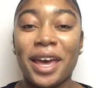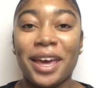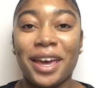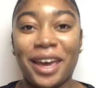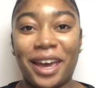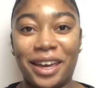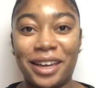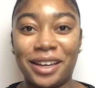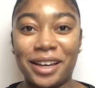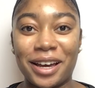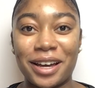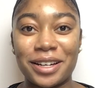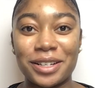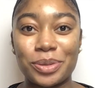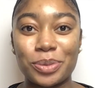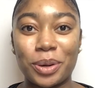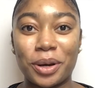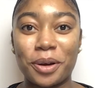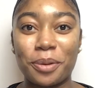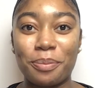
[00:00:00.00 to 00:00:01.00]
Hey guys,
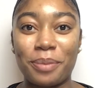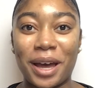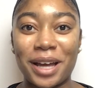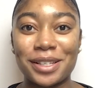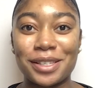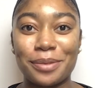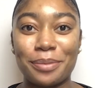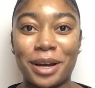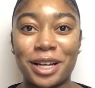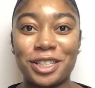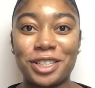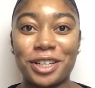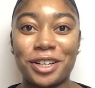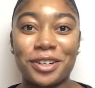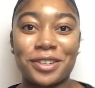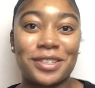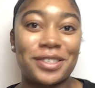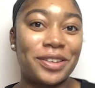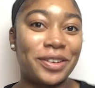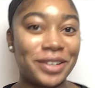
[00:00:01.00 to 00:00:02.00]
welcome back to my channel.
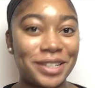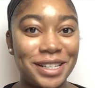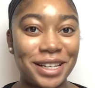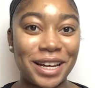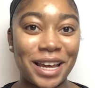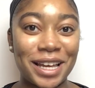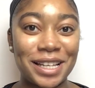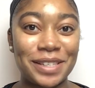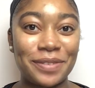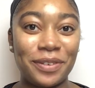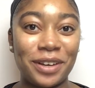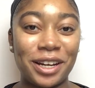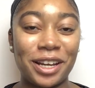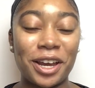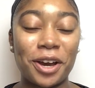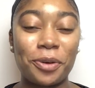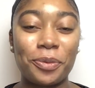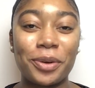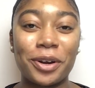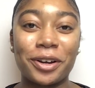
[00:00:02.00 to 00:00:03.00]
So in today's
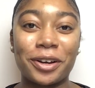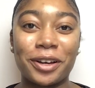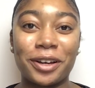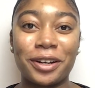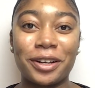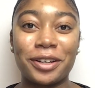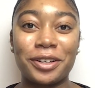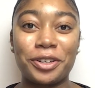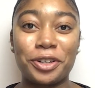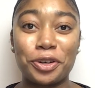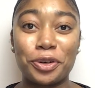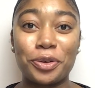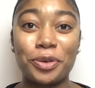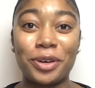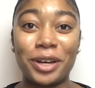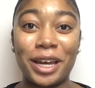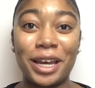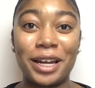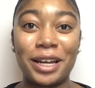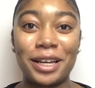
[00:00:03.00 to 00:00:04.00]
video, we're gonna do
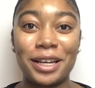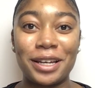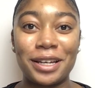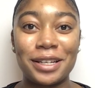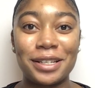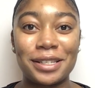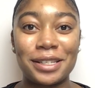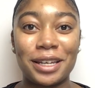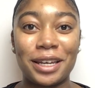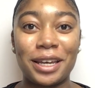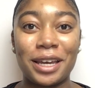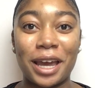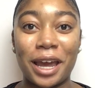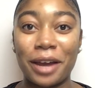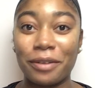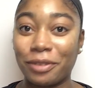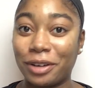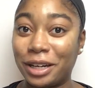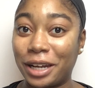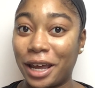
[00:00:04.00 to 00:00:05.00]
an easy
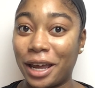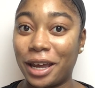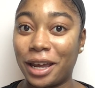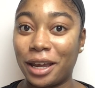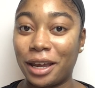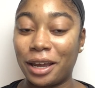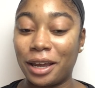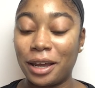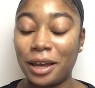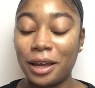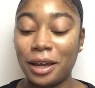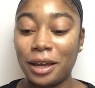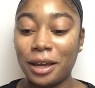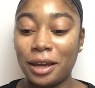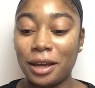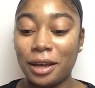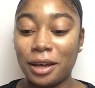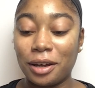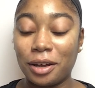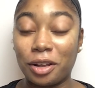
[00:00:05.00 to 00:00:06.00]
everyday
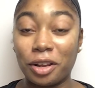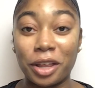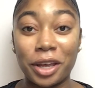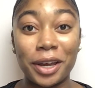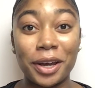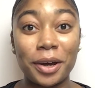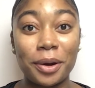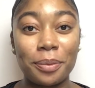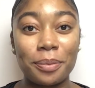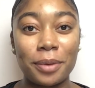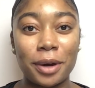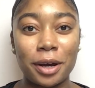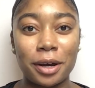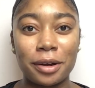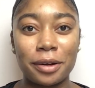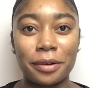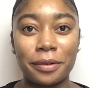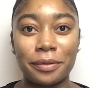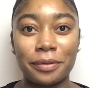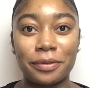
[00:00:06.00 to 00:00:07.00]
glam
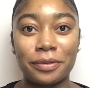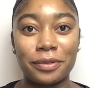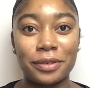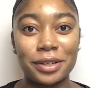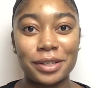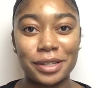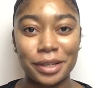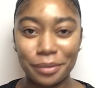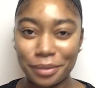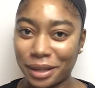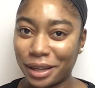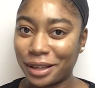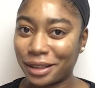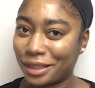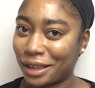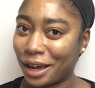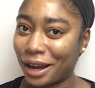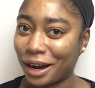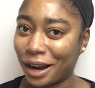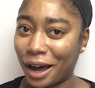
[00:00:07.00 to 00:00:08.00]
of something
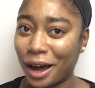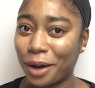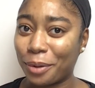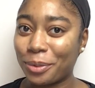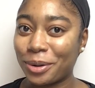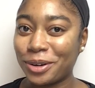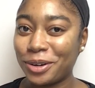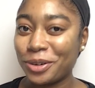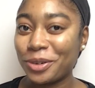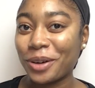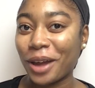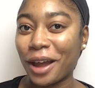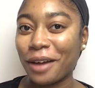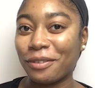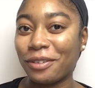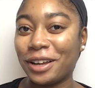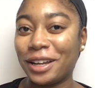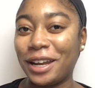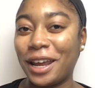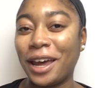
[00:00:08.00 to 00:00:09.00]
that I would do
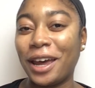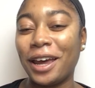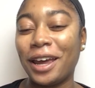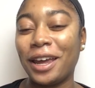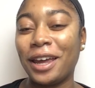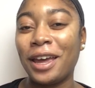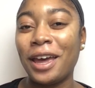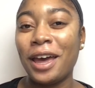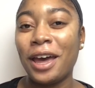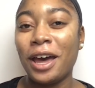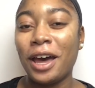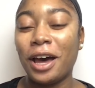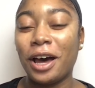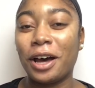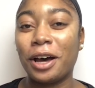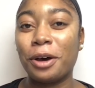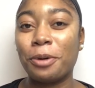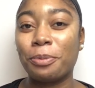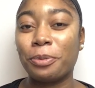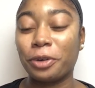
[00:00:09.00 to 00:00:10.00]
every day.
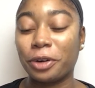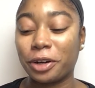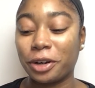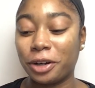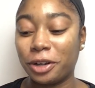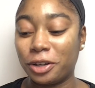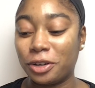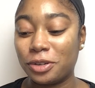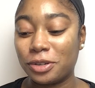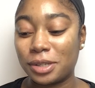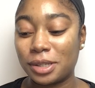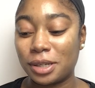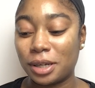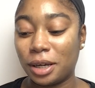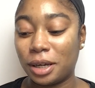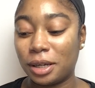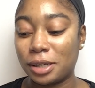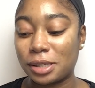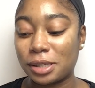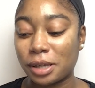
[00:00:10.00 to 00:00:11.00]
We're gonna use
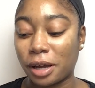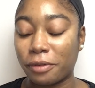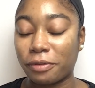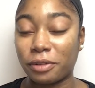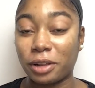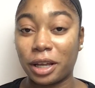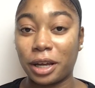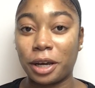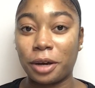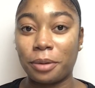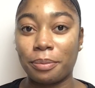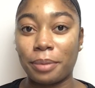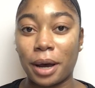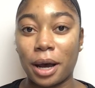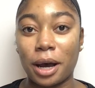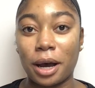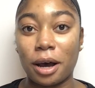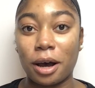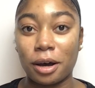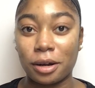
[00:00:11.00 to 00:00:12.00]
the Soft Glam
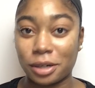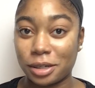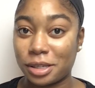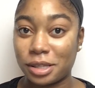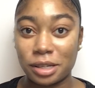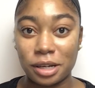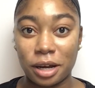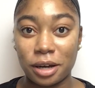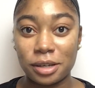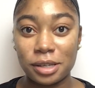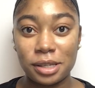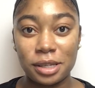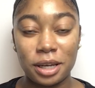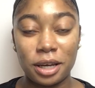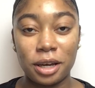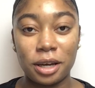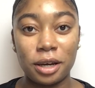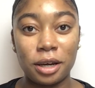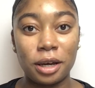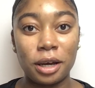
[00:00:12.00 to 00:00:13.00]
by
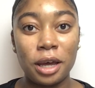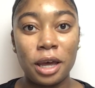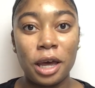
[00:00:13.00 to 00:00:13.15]
Anastasia.